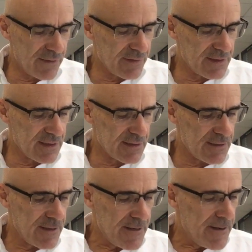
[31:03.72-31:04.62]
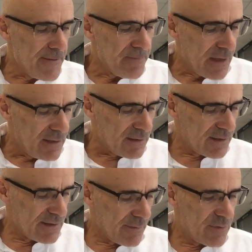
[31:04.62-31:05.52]
ever since
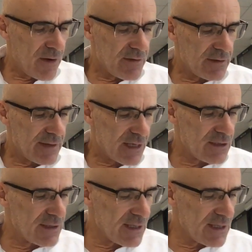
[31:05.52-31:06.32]
the contemporary international